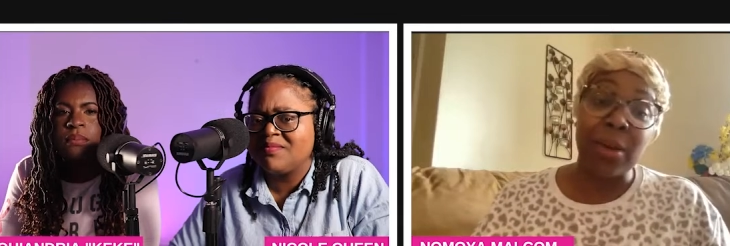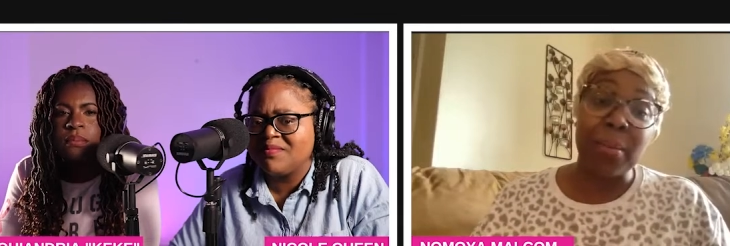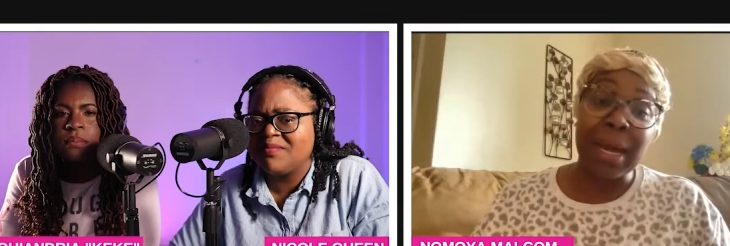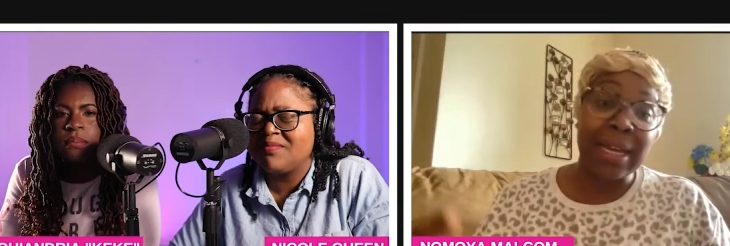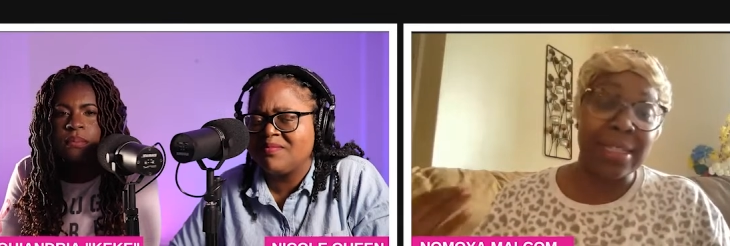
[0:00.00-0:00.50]
Speaker 1: and your
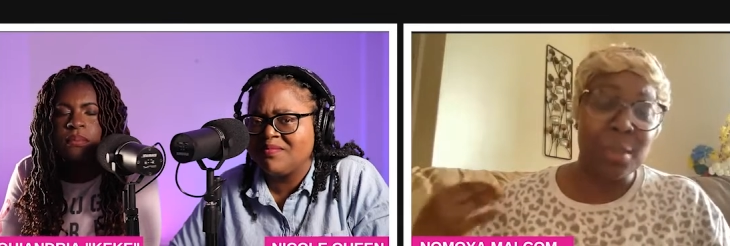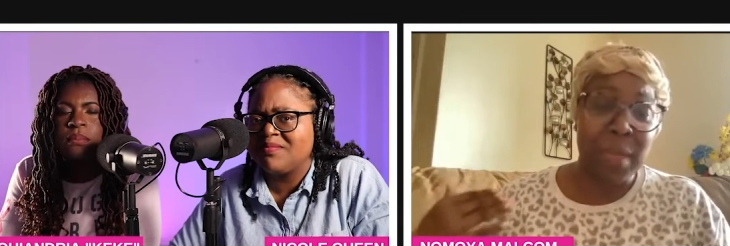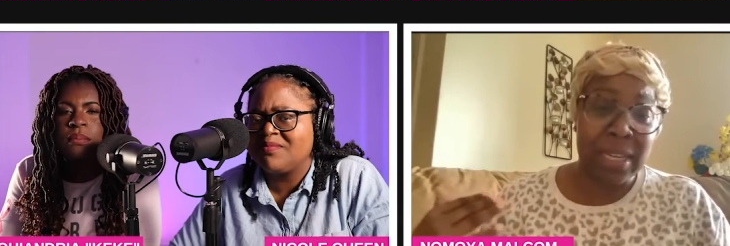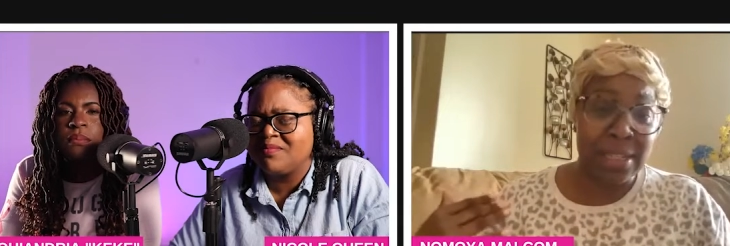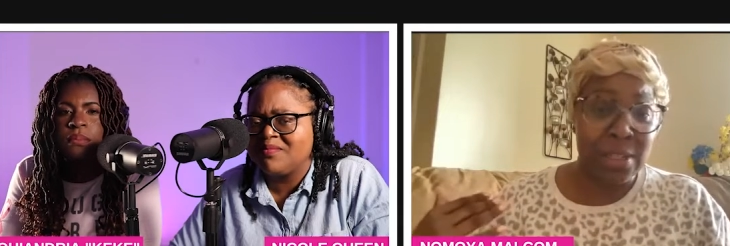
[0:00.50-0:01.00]
mind
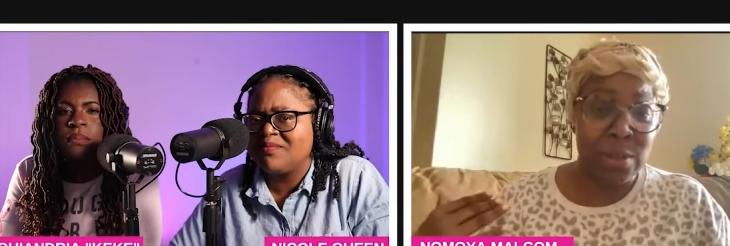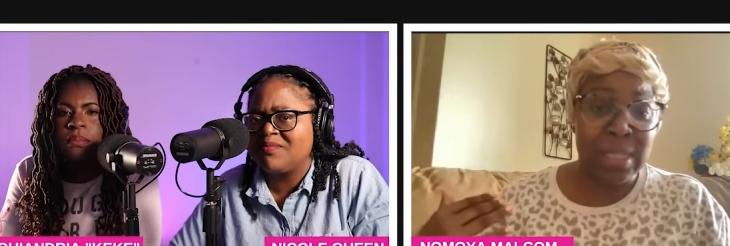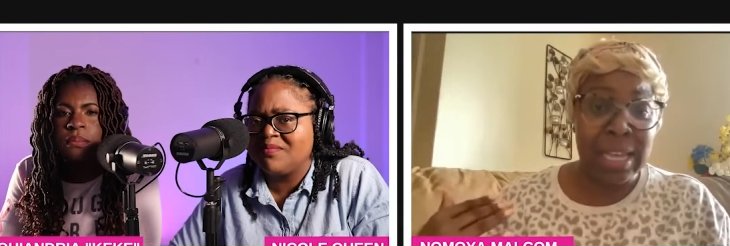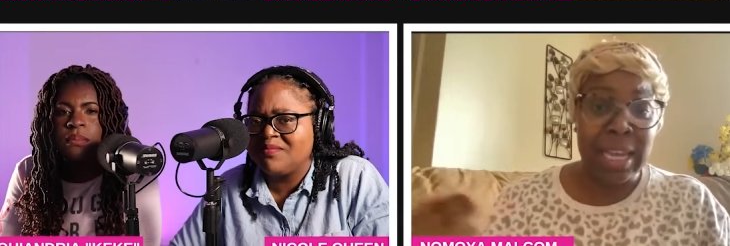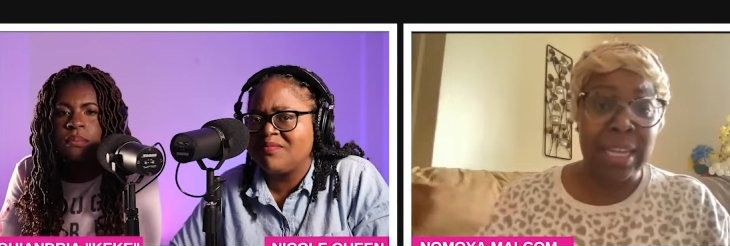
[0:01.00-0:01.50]
speaking to you,
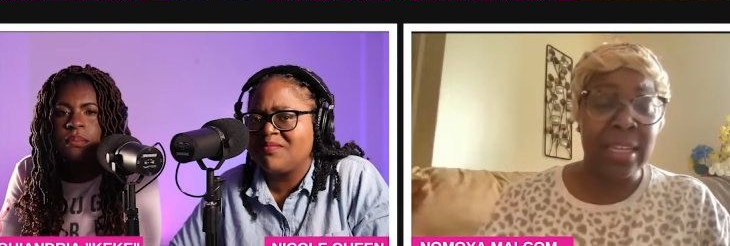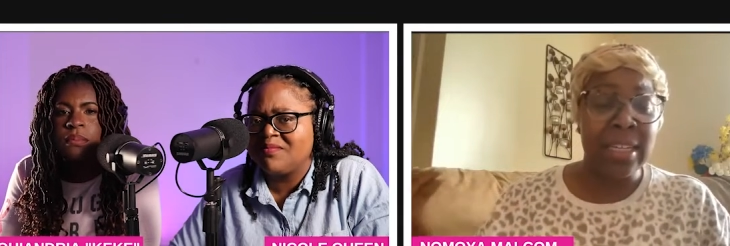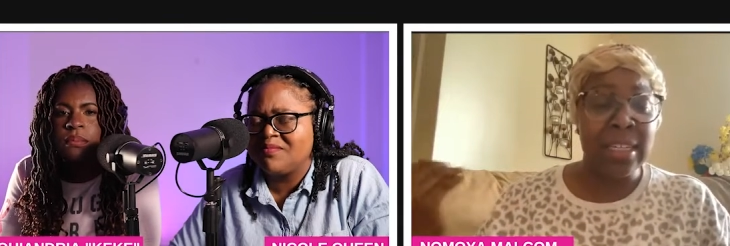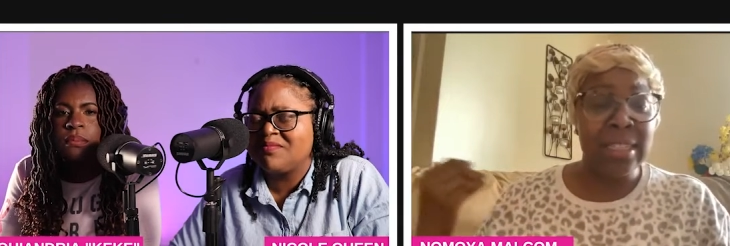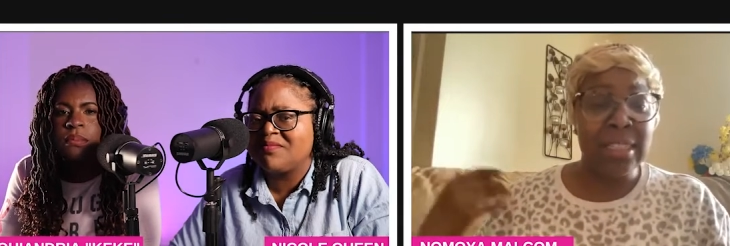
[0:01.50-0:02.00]
saying,
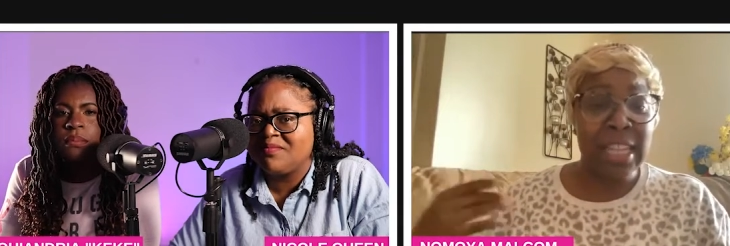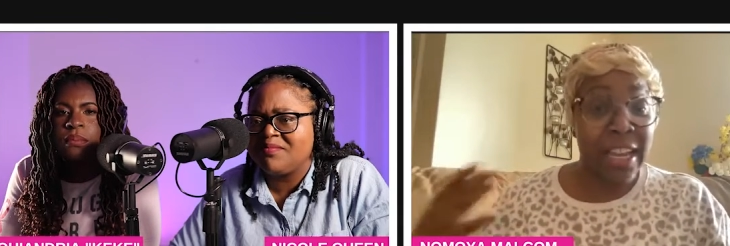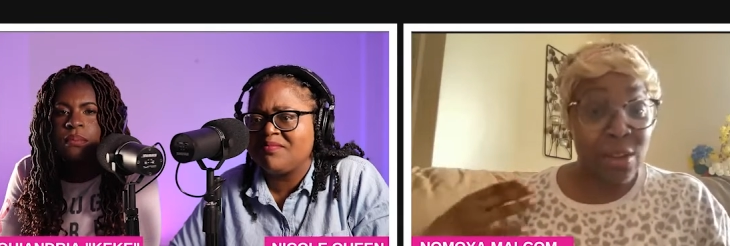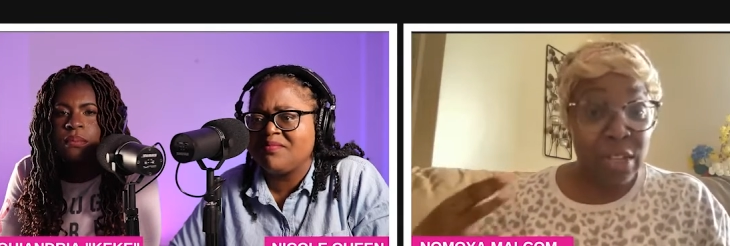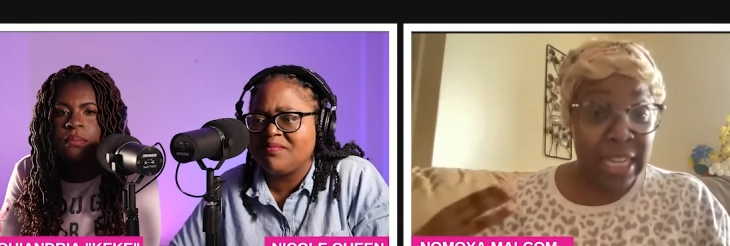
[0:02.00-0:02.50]

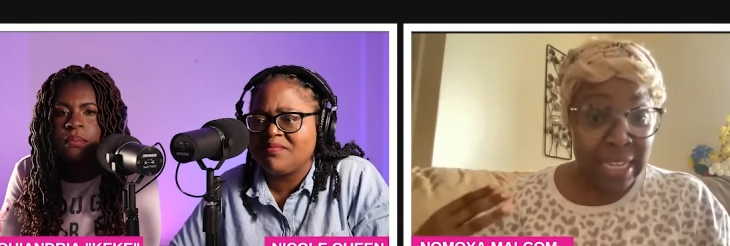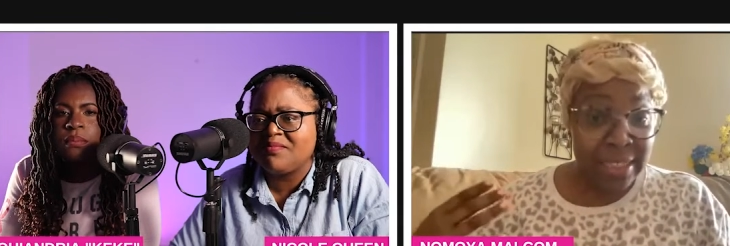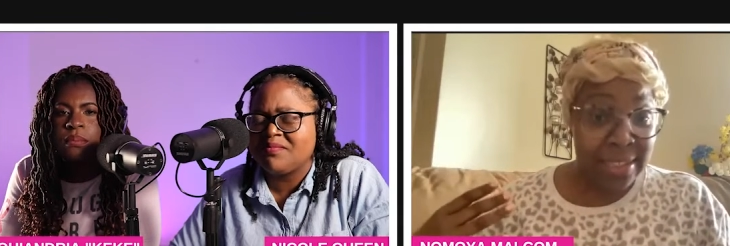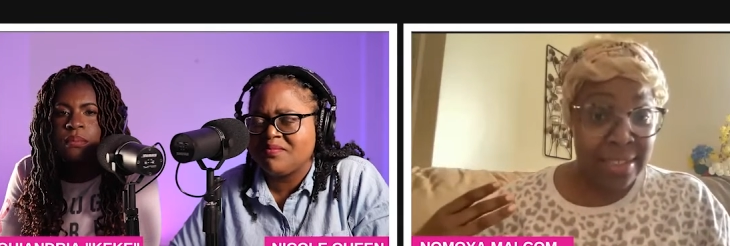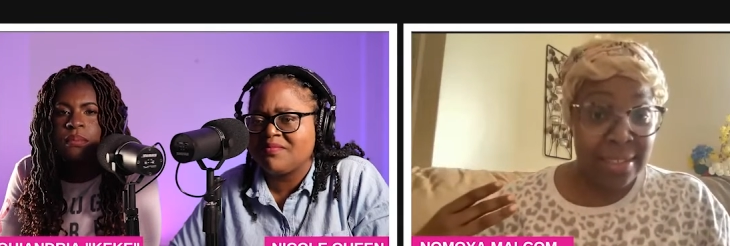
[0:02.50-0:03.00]
check on
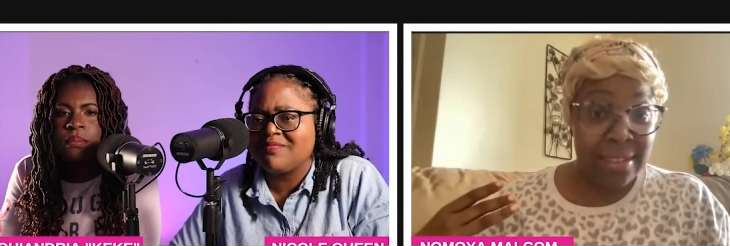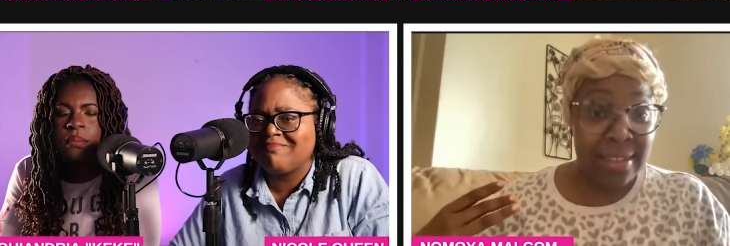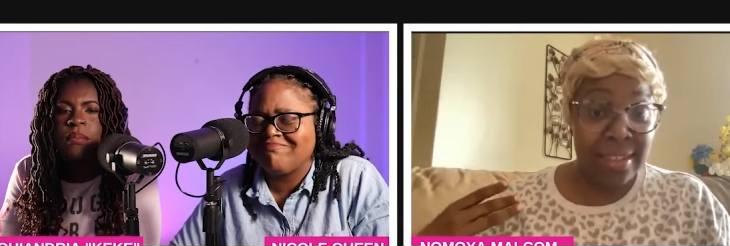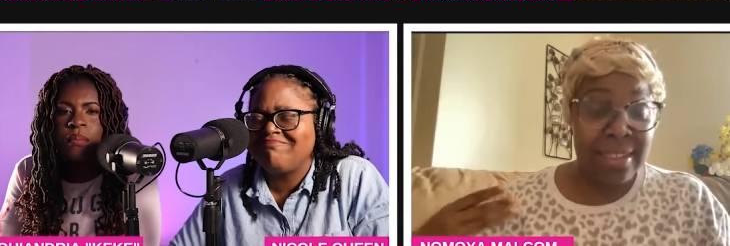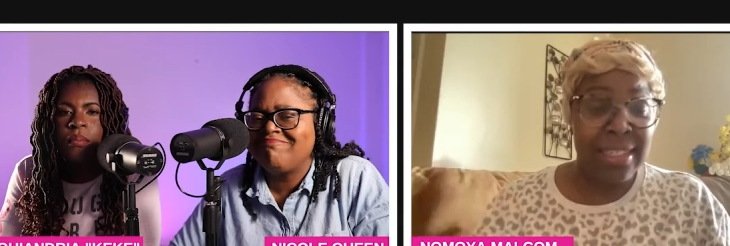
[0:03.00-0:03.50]
us
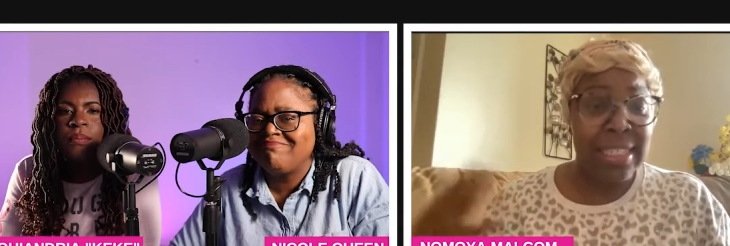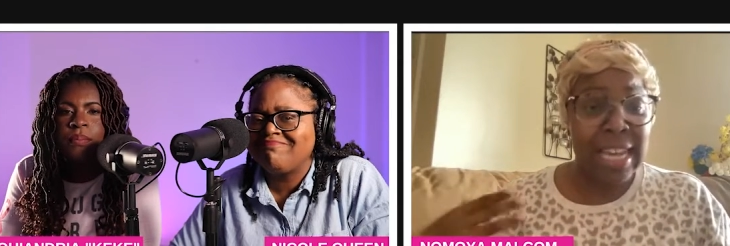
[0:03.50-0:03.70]
mm-hmm.